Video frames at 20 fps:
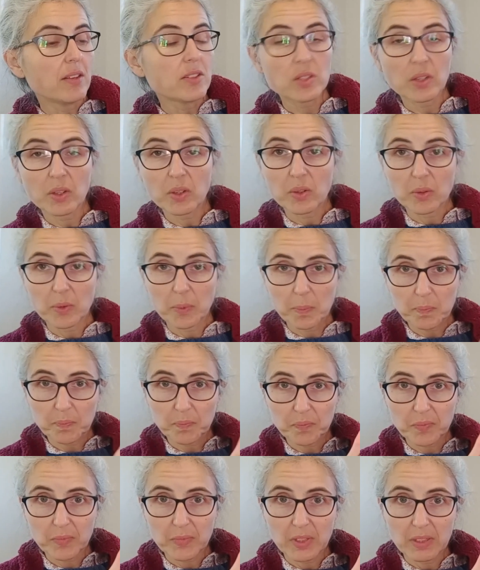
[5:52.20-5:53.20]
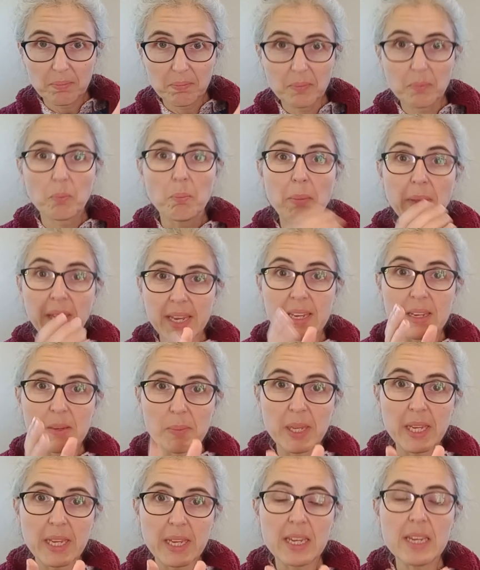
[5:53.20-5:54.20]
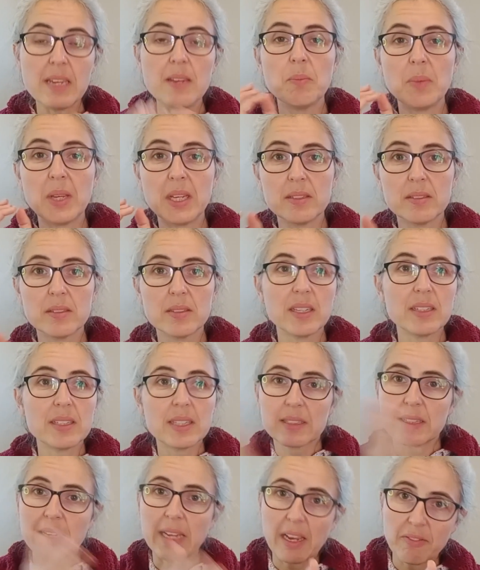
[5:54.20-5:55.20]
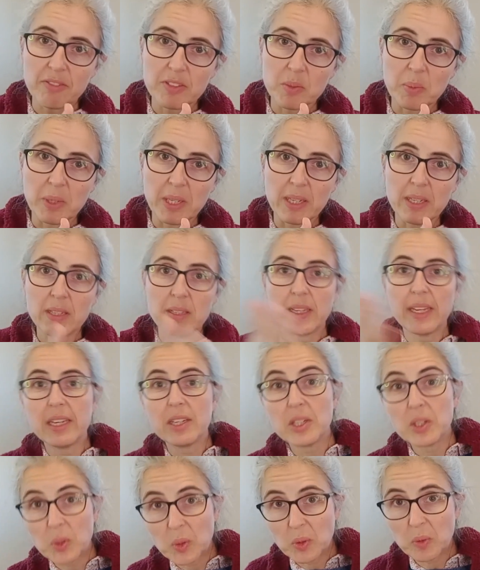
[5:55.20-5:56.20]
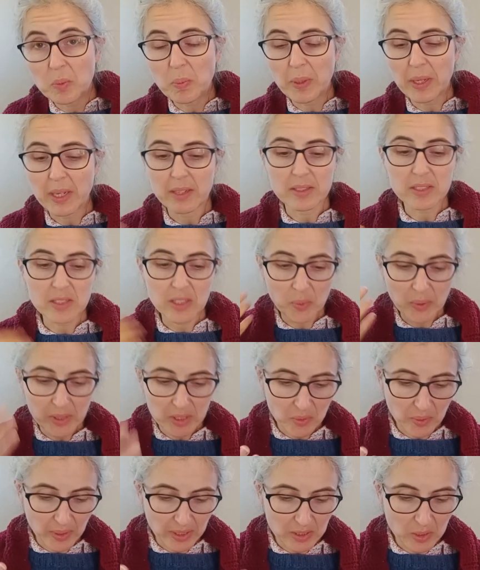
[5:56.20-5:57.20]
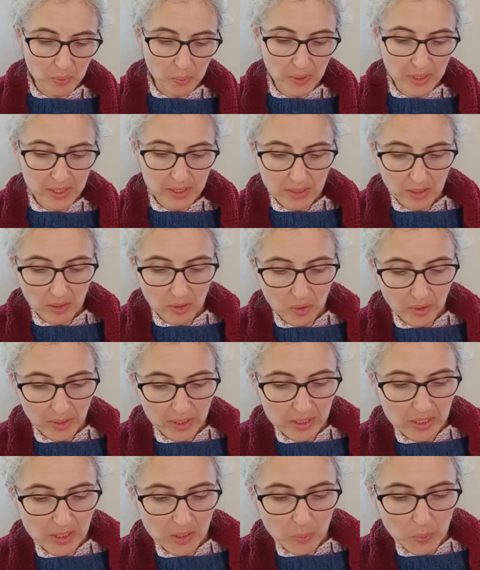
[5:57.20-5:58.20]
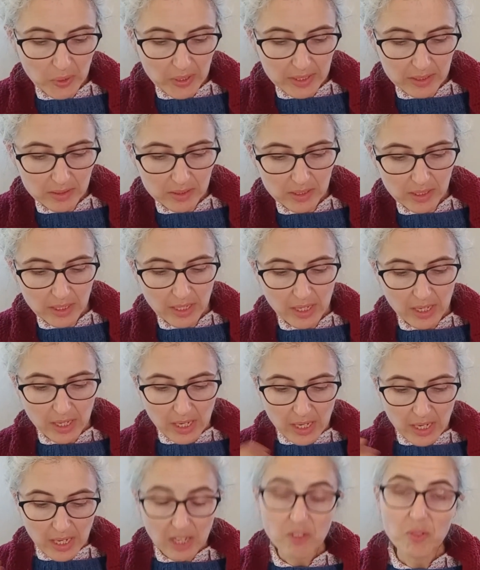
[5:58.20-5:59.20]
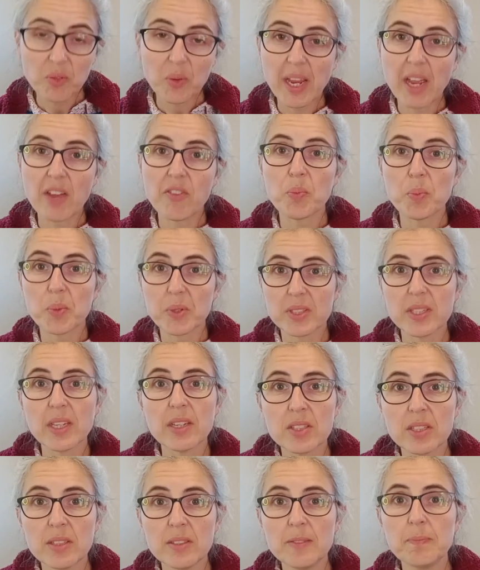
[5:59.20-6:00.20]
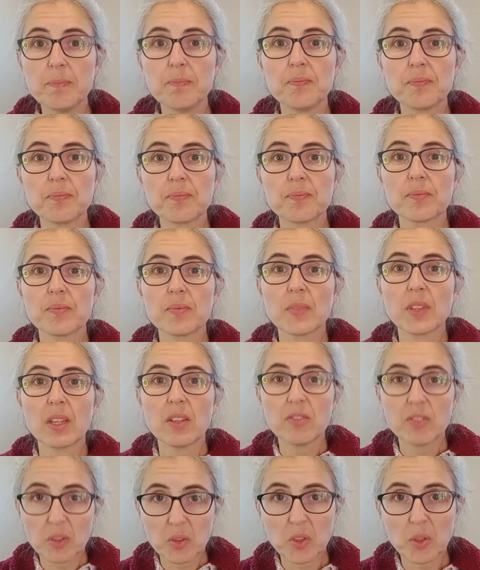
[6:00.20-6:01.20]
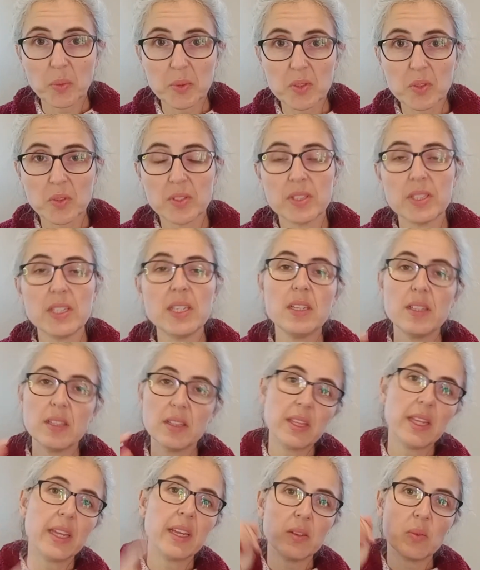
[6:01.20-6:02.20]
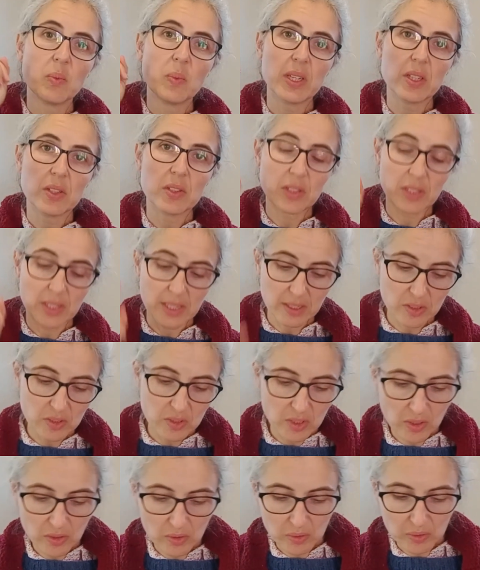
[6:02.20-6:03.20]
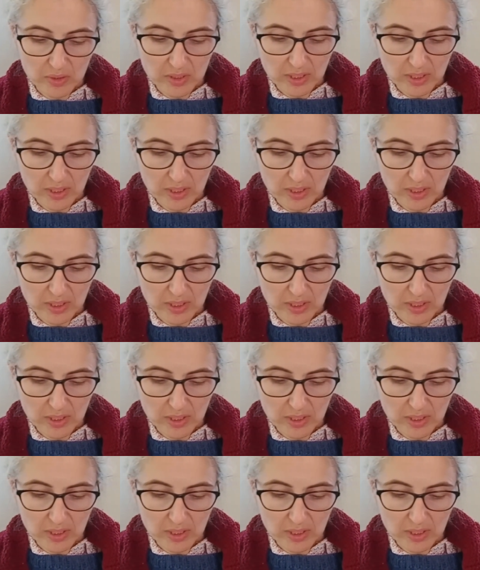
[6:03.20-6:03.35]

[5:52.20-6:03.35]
So may be means it doesn't have to be, it could be. So I went to ask the priest, according to the priest, if we have a procession for Corpus Christi, then we can do the external